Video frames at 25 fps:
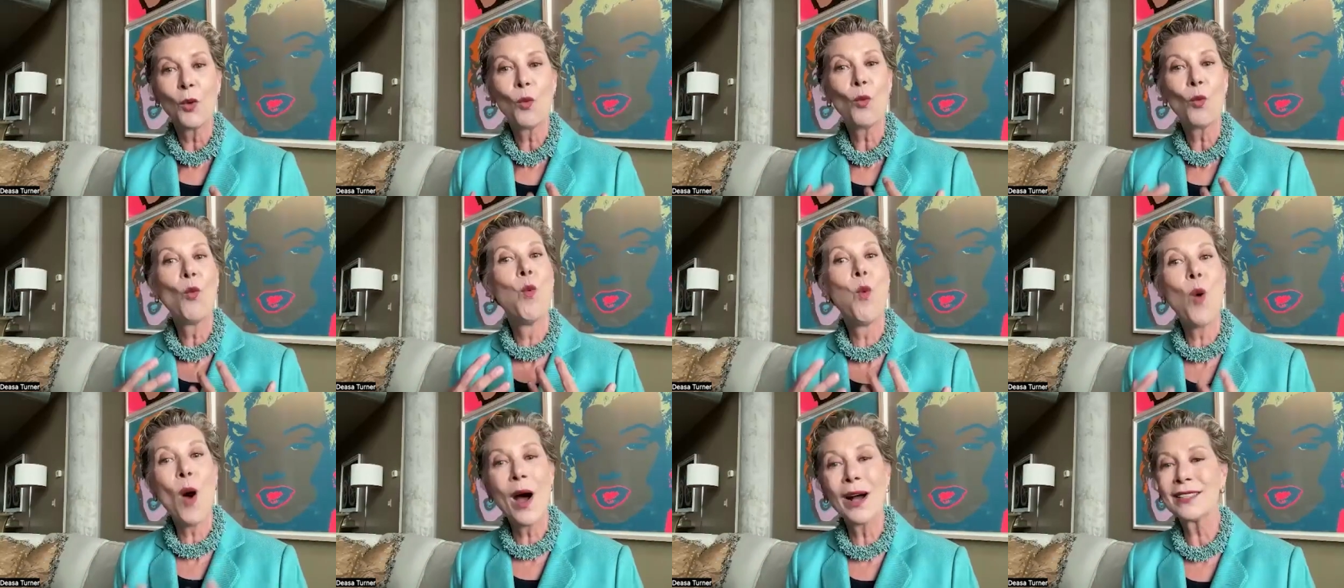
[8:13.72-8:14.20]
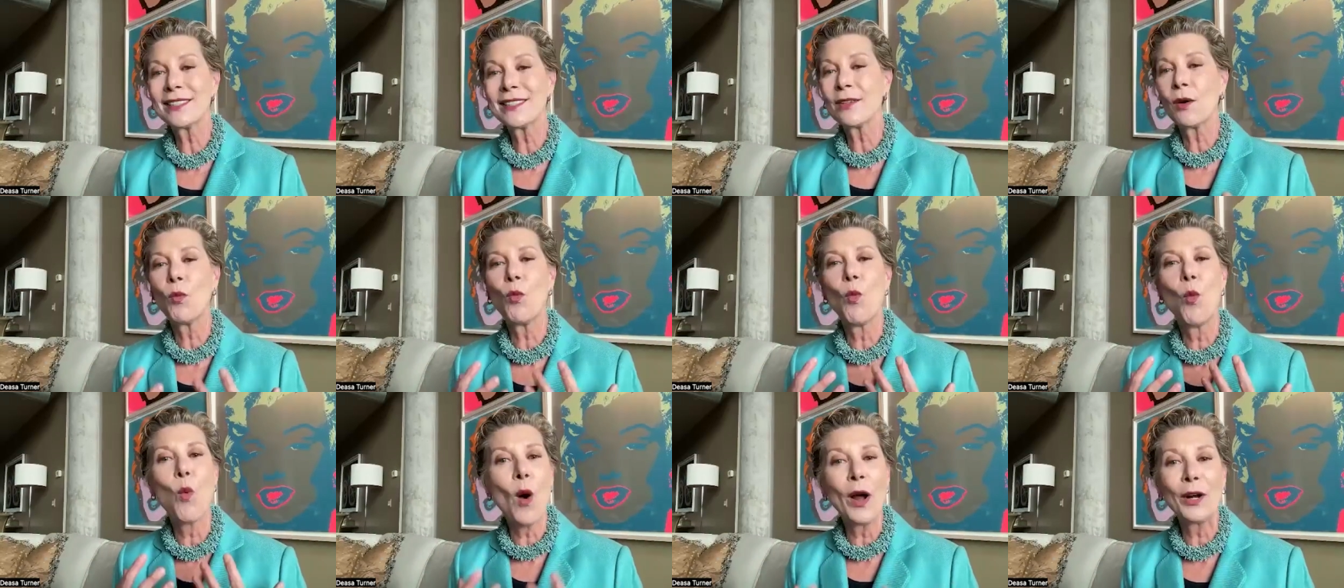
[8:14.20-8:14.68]
was a
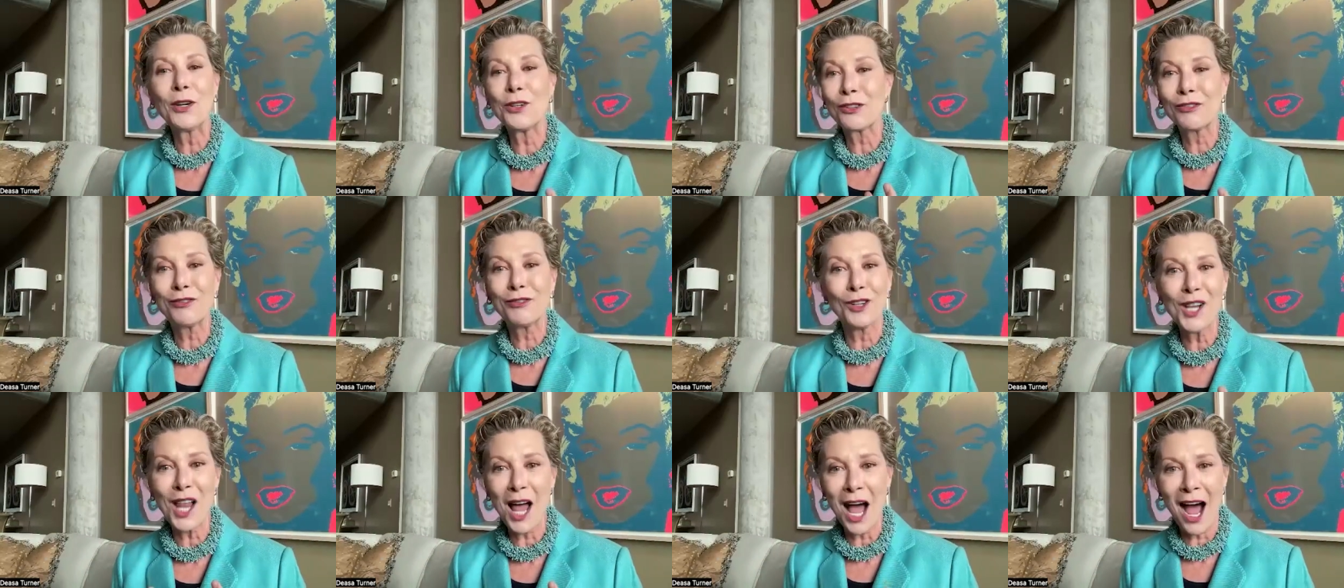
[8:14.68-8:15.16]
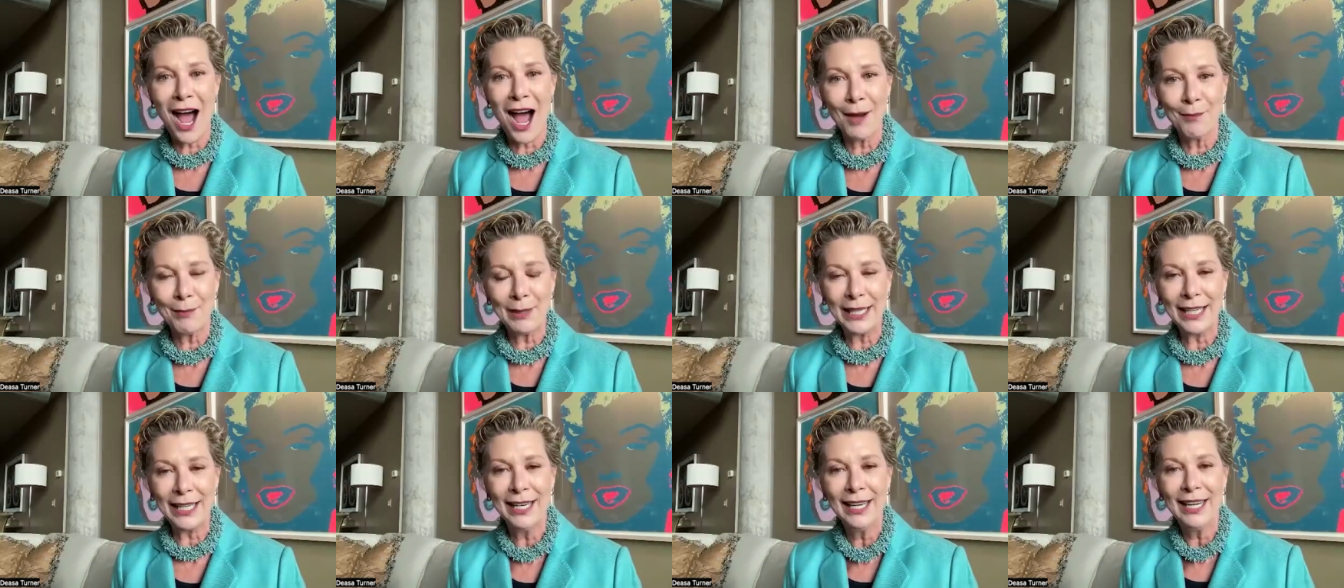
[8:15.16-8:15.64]
wonderful
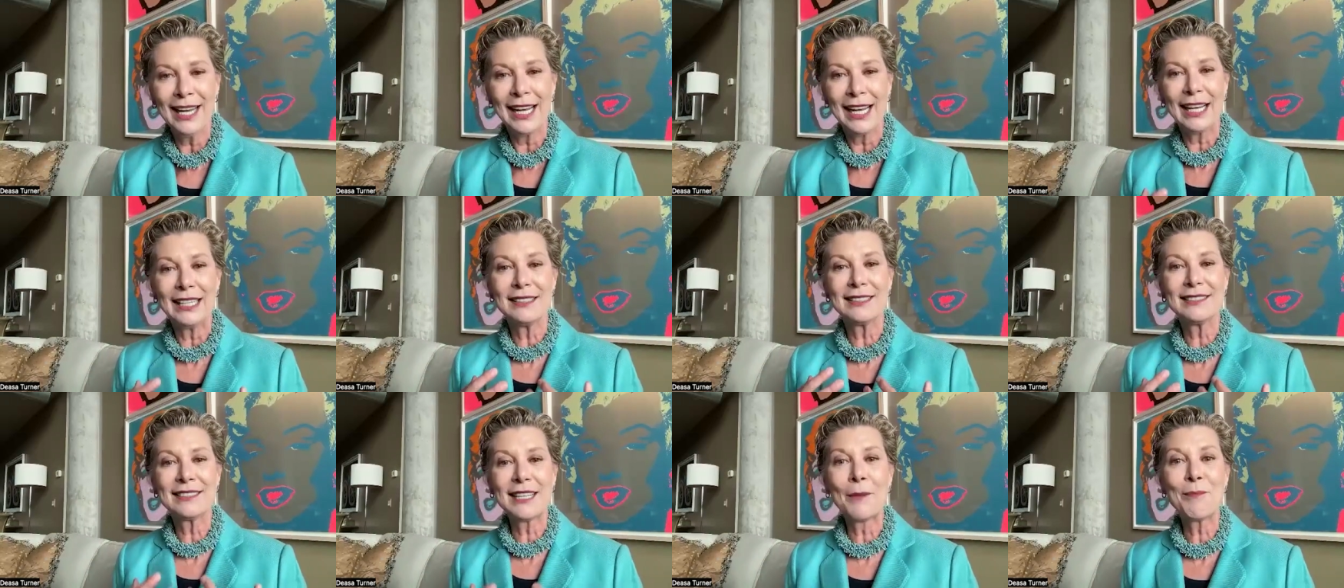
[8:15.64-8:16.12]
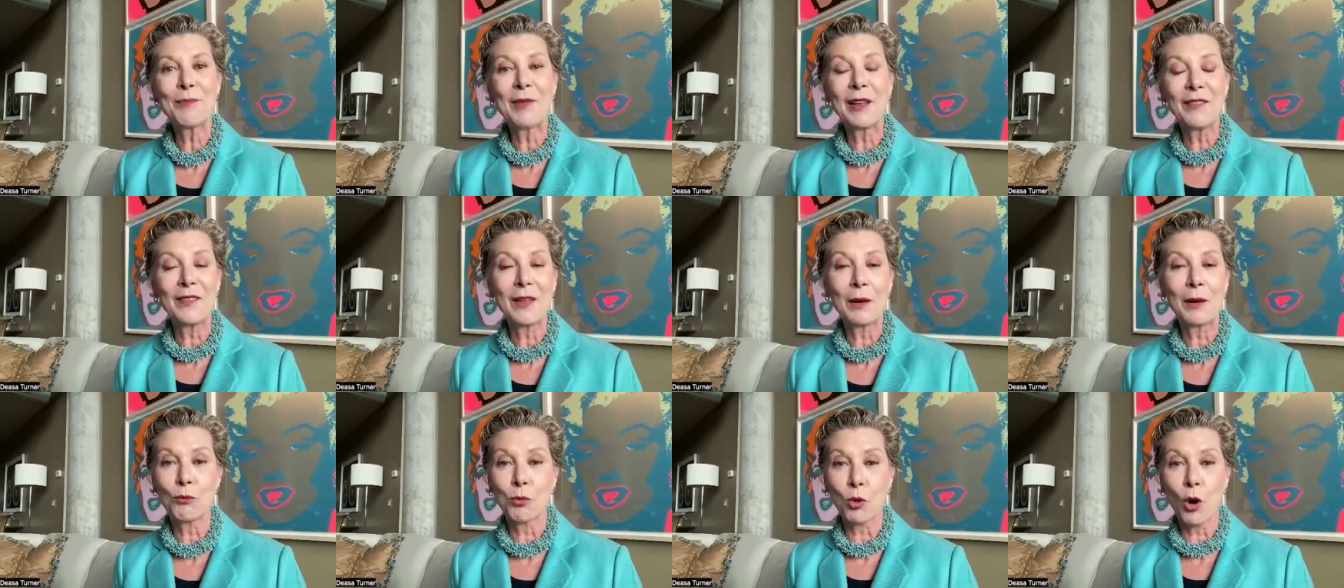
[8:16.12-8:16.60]
hobby and something
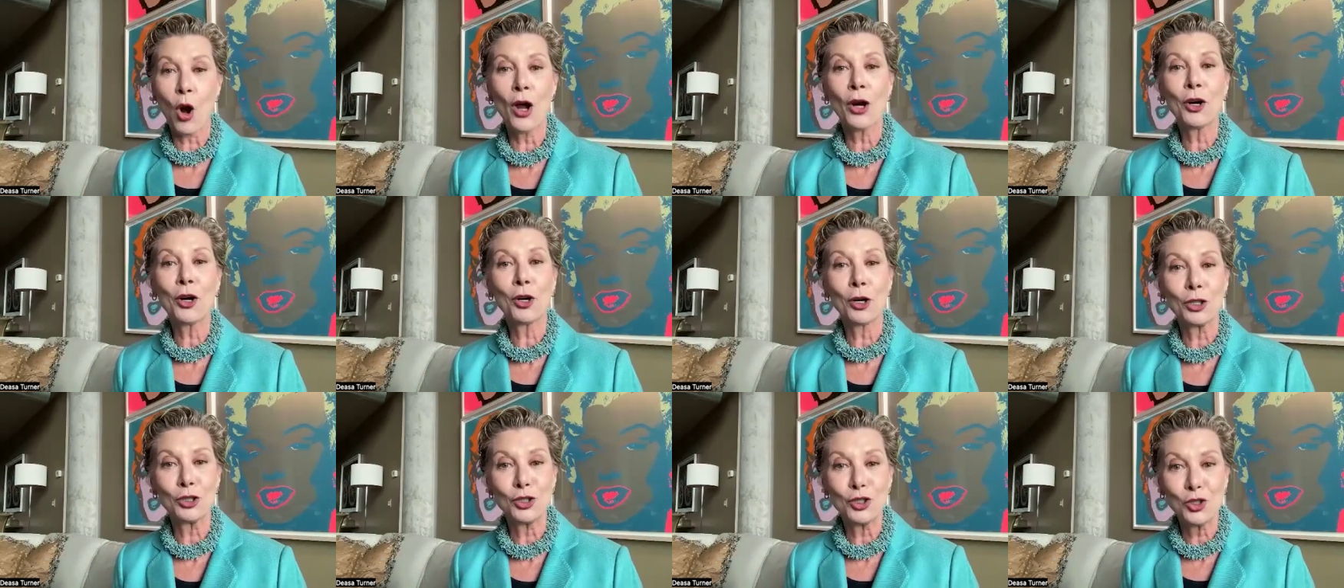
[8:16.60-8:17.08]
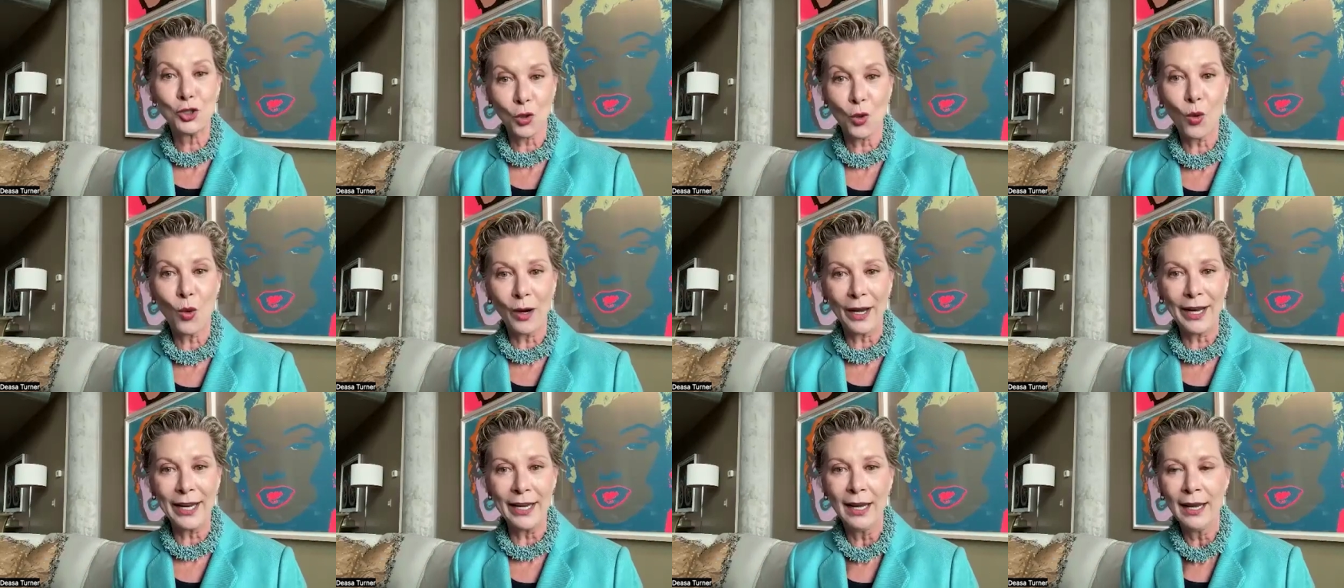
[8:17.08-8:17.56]
that brought her
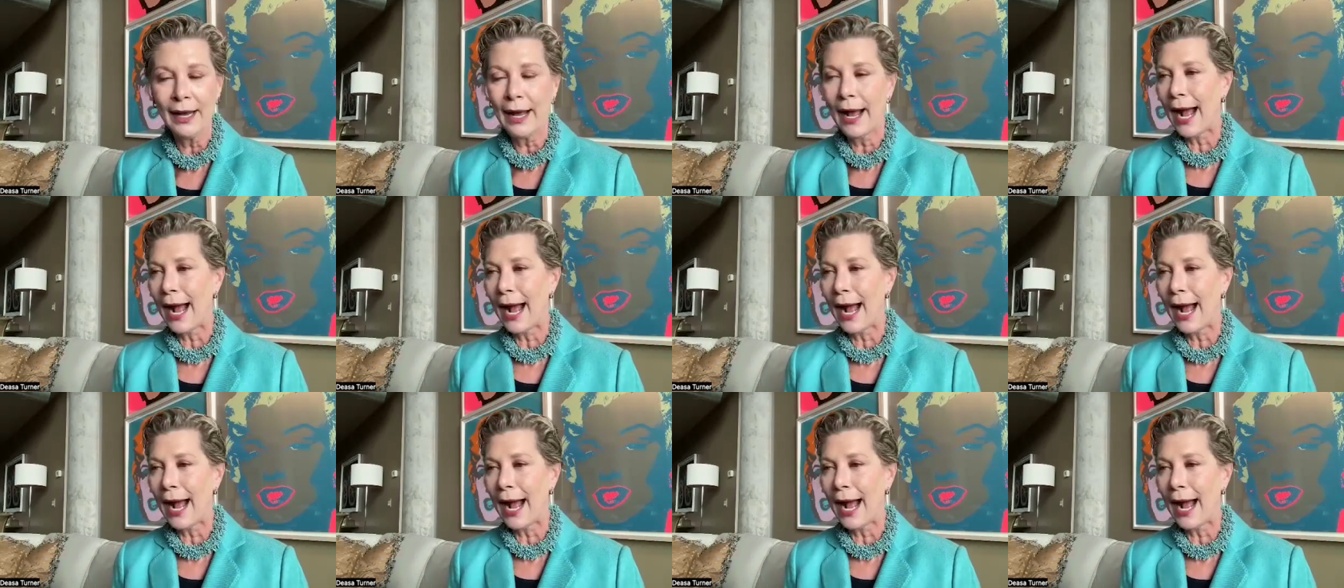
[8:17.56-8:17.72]
joy.